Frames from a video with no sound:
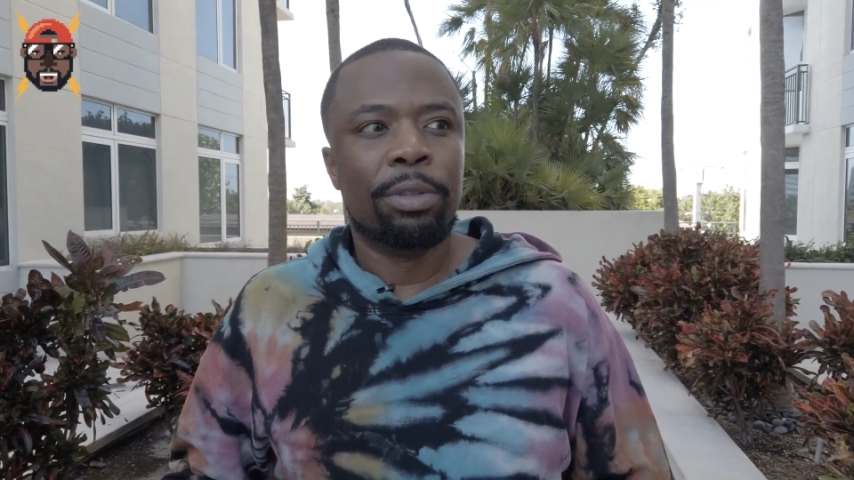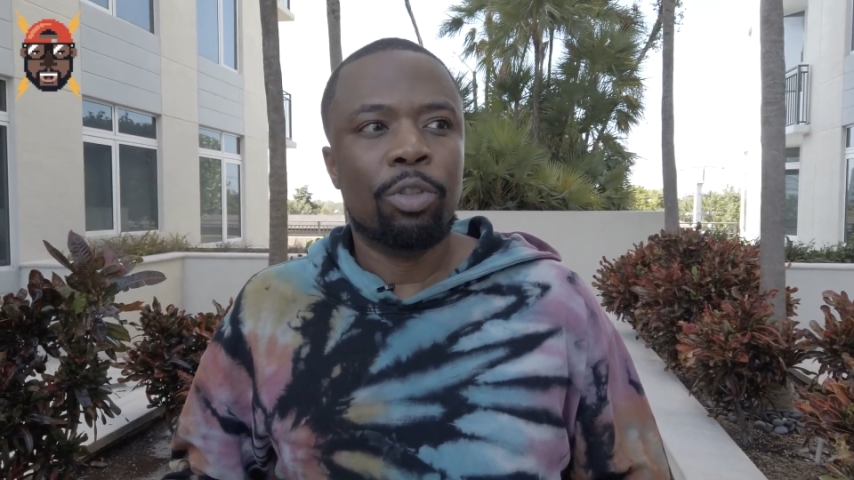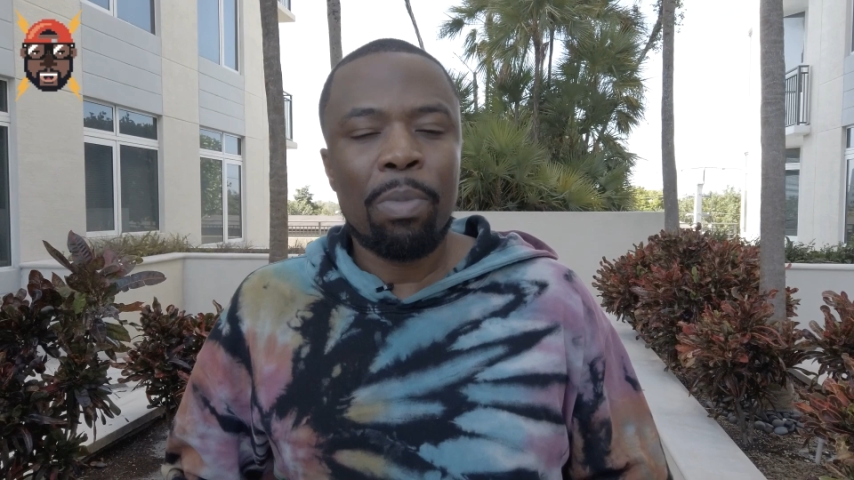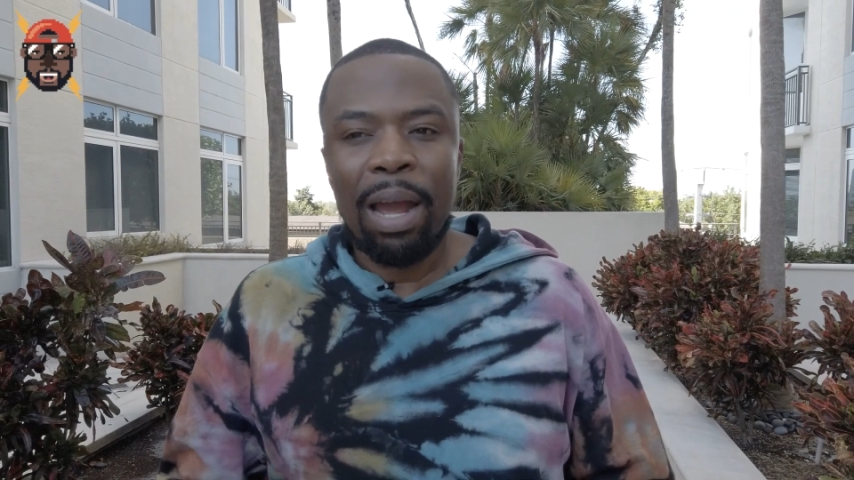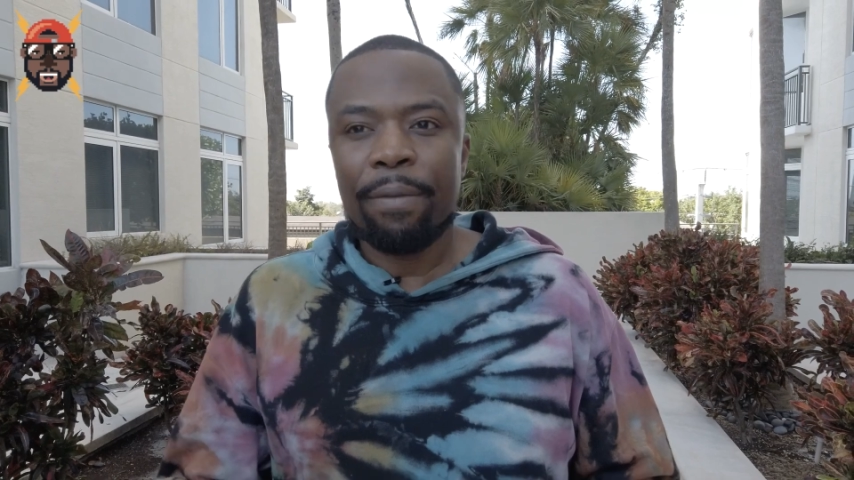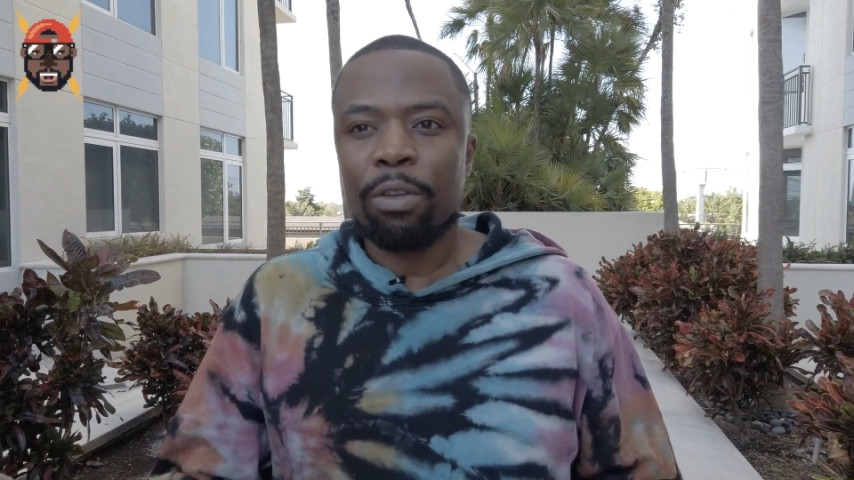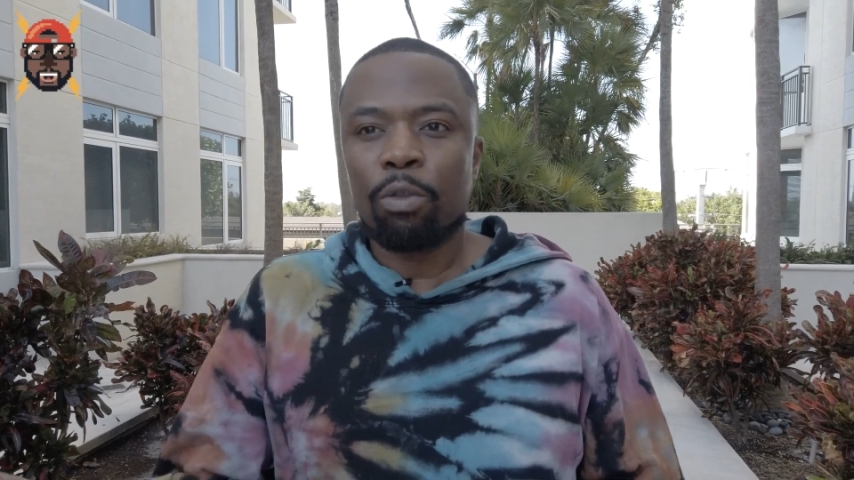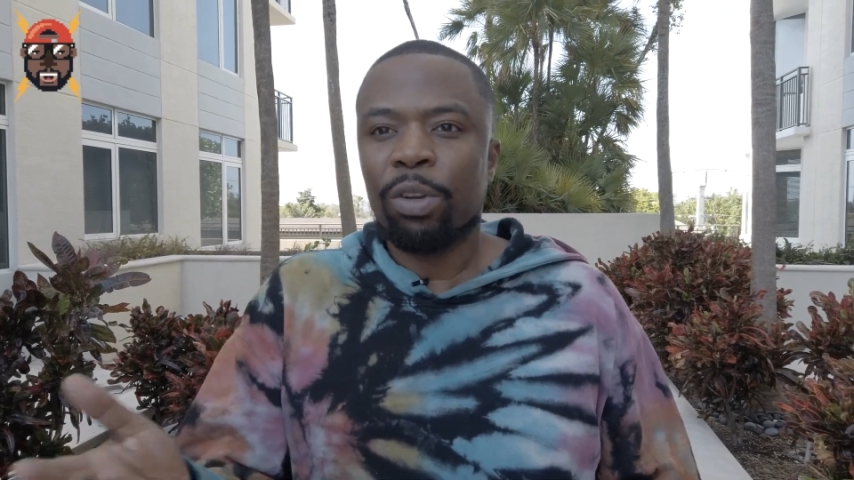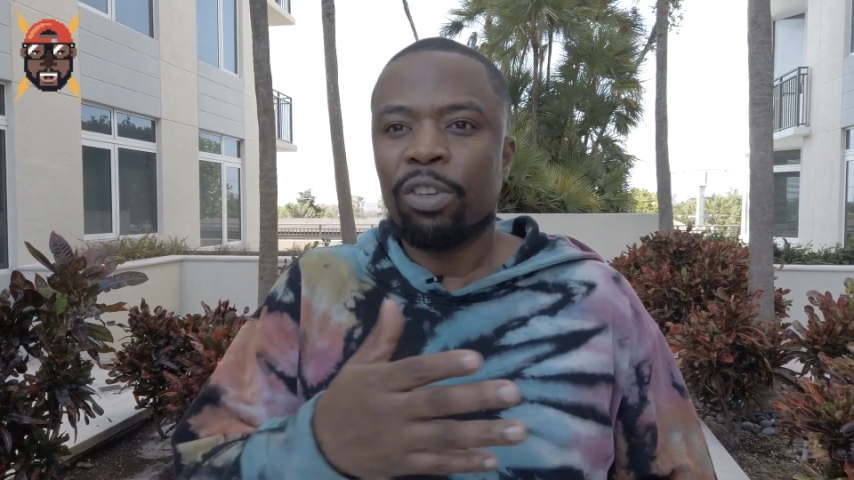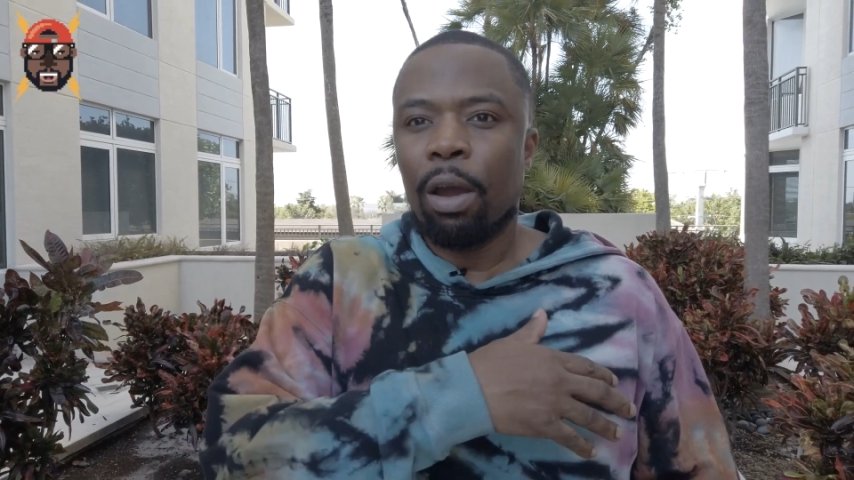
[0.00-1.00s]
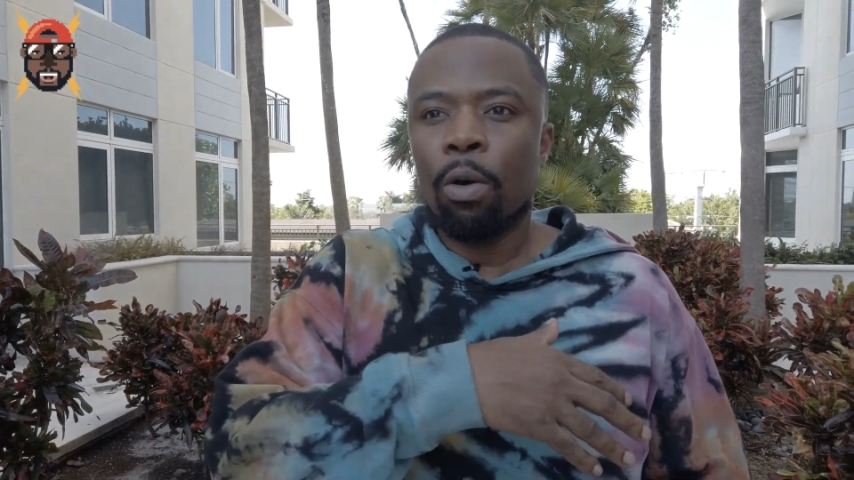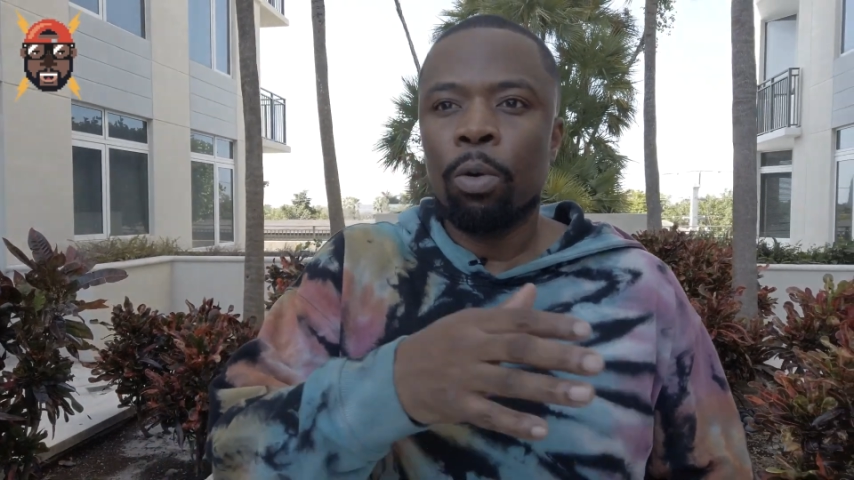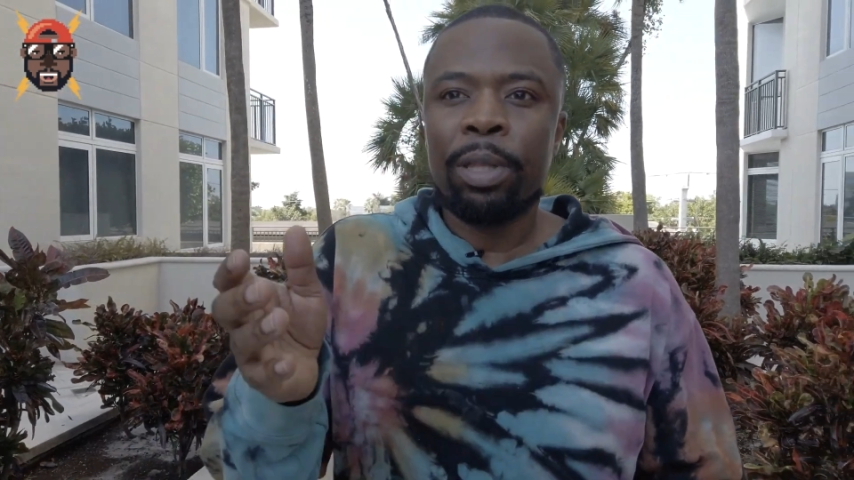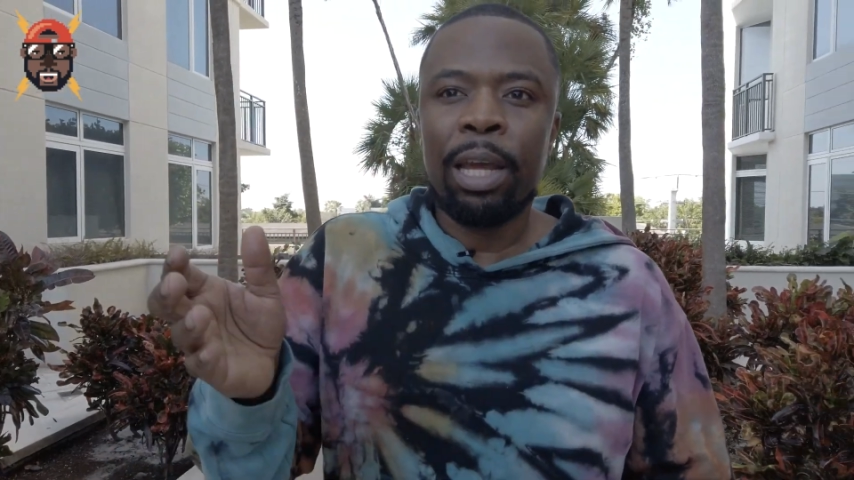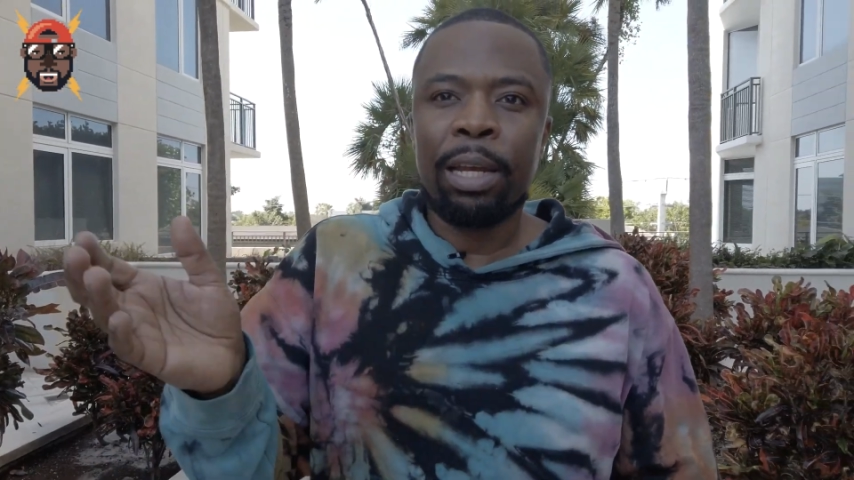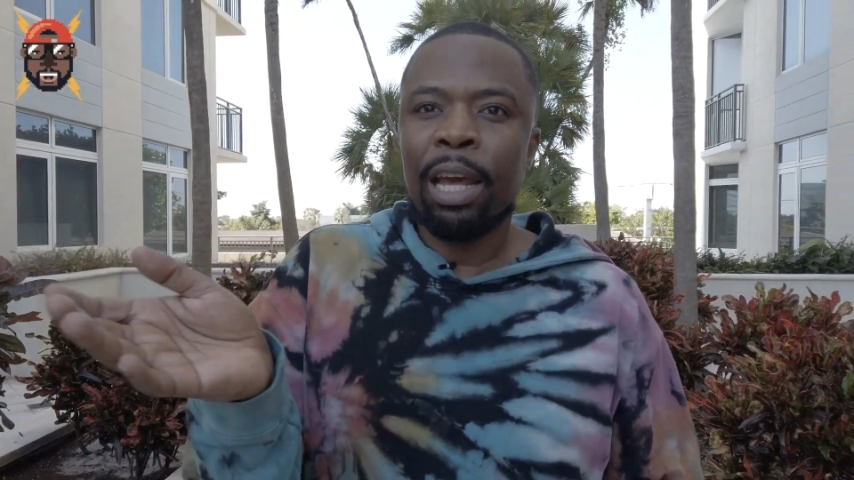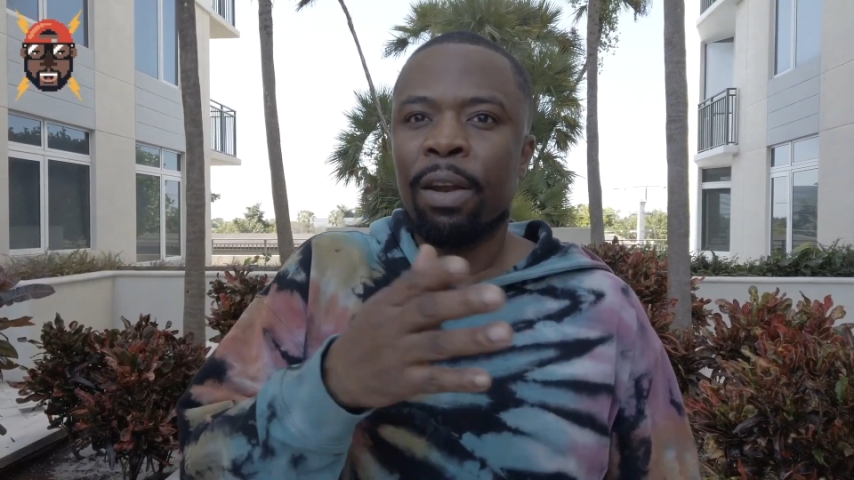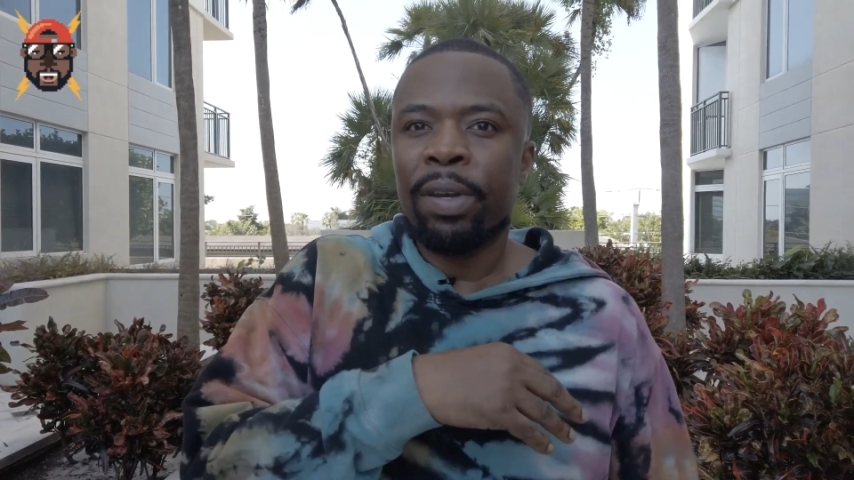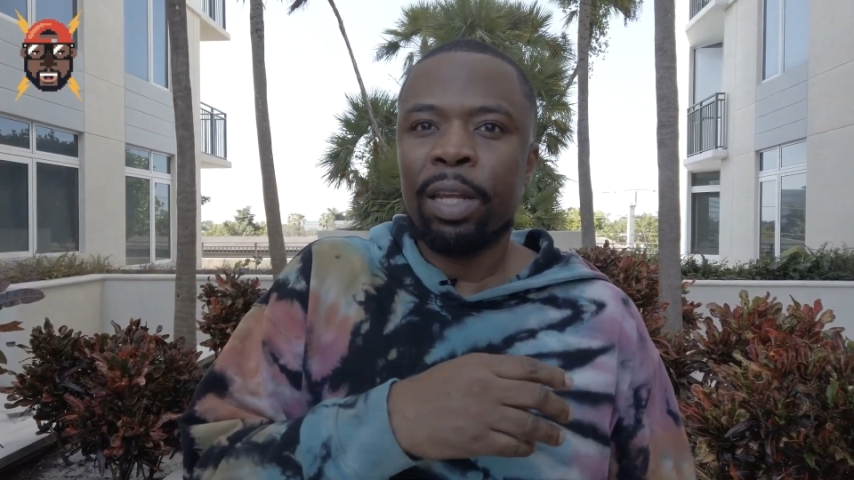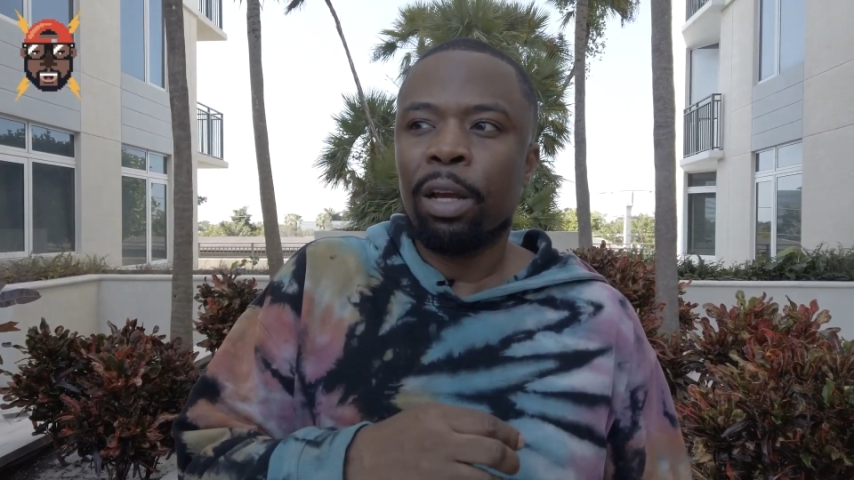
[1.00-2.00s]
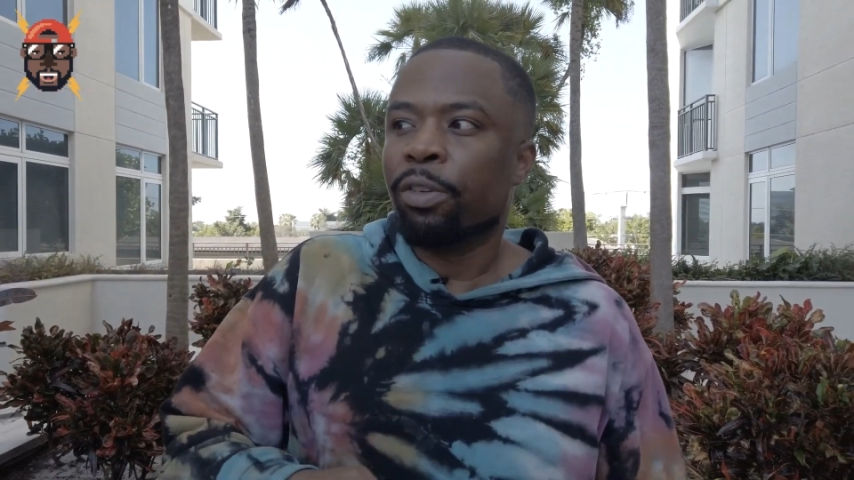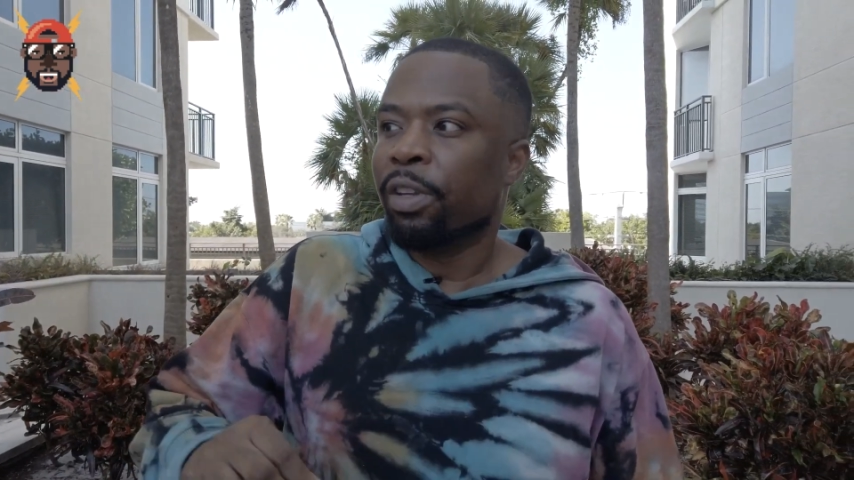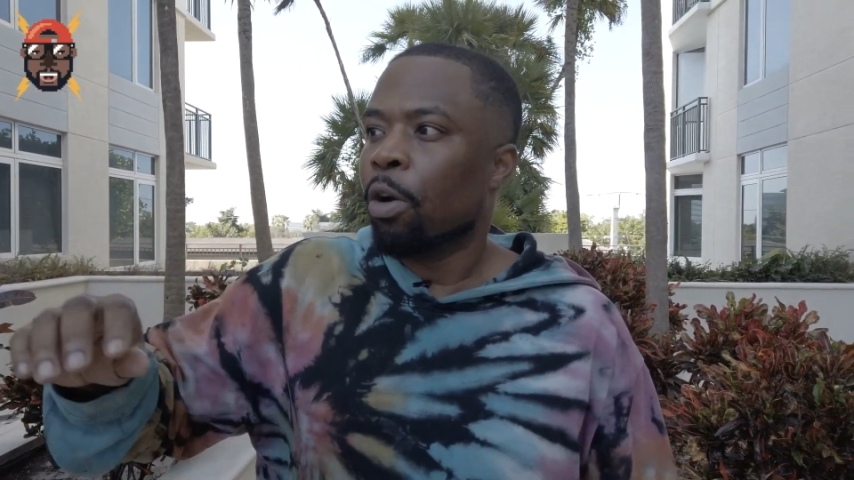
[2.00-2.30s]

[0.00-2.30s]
You might have to switch that whole thing, dead everything else,